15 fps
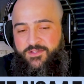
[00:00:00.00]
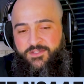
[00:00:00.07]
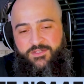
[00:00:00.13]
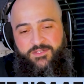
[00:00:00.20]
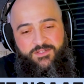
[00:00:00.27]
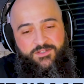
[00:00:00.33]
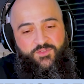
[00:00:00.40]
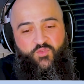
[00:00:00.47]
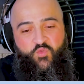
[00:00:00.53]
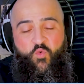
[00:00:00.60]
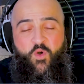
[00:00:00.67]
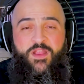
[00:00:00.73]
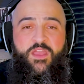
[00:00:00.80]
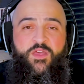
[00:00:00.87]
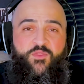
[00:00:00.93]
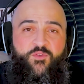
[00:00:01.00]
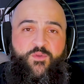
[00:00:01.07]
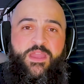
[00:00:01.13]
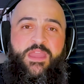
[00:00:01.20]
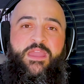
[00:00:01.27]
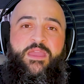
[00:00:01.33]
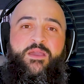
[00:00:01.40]
twenty-three
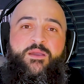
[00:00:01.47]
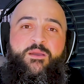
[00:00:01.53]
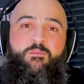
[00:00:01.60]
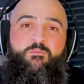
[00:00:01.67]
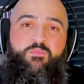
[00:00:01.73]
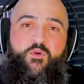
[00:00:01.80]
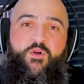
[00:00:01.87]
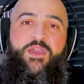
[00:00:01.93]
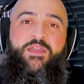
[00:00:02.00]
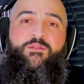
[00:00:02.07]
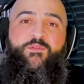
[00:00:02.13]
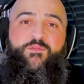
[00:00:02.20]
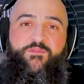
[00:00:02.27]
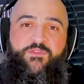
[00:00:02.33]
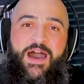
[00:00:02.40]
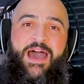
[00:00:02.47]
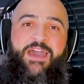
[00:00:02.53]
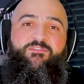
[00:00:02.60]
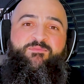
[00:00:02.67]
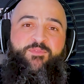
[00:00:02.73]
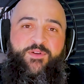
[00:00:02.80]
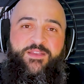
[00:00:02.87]
point five
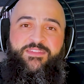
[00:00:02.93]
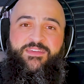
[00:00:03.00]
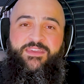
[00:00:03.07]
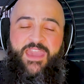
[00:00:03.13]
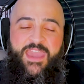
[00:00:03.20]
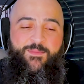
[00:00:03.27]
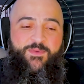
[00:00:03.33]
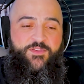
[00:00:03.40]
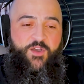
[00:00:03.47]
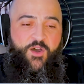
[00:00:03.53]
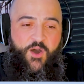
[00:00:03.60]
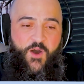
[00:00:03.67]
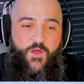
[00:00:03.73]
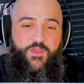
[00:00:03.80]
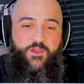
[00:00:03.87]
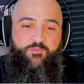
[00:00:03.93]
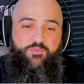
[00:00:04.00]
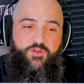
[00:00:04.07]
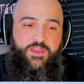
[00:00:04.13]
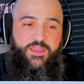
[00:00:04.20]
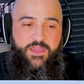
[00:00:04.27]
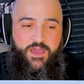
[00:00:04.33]
points a game is all they're putting
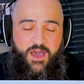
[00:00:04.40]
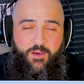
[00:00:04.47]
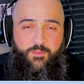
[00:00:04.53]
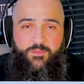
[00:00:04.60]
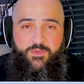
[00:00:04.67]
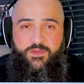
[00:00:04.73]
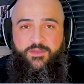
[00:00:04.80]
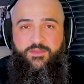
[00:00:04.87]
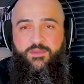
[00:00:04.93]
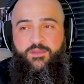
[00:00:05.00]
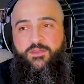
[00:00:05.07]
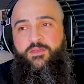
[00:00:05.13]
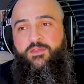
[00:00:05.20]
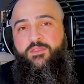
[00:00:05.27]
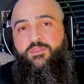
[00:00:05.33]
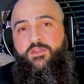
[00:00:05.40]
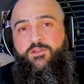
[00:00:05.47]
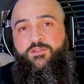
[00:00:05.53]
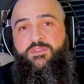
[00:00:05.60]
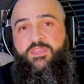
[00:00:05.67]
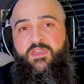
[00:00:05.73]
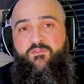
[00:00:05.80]
up. Their
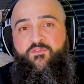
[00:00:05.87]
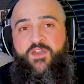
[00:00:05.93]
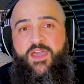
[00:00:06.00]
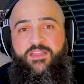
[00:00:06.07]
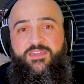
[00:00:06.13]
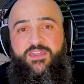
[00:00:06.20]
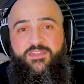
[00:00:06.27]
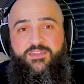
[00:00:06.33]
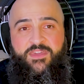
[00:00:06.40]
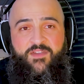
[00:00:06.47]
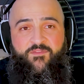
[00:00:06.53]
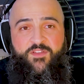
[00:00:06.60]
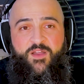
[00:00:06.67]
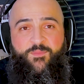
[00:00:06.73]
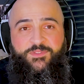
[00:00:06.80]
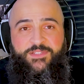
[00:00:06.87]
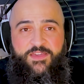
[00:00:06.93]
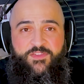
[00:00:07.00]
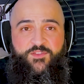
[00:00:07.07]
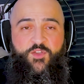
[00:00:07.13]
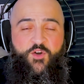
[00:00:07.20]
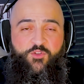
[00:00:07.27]
defense has given up less
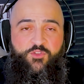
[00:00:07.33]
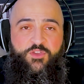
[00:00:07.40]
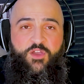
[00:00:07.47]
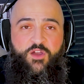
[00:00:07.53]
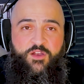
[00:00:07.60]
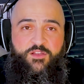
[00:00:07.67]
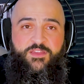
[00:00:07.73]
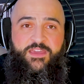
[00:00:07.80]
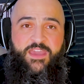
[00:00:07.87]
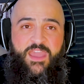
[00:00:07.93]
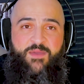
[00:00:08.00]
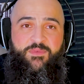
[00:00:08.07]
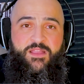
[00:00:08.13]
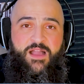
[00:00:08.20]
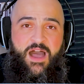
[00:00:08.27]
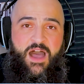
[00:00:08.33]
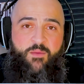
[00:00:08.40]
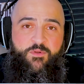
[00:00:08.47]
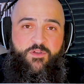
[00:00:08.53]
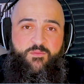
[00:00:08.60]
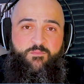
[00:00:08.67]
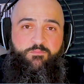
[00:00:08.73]
total yards a game than Auburn,
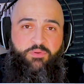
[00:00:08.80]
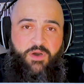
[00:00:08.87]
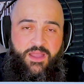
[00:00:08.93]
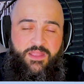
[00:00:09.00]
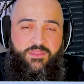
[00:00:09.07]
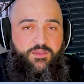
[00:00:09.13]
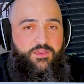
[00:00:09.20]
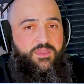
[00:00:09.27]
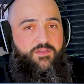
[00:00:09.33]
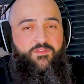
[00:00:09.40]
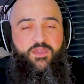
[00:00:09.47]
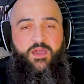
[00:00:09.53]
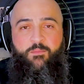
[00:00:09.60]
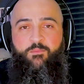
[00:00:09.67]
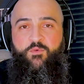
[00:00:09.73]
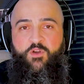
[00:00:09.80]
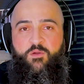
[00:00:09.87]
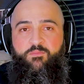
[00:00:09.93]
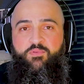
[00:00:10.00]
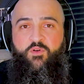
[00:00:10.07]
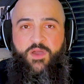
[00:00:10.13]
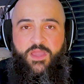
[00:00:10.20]
but they're giving up more
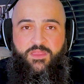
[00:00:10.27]
points.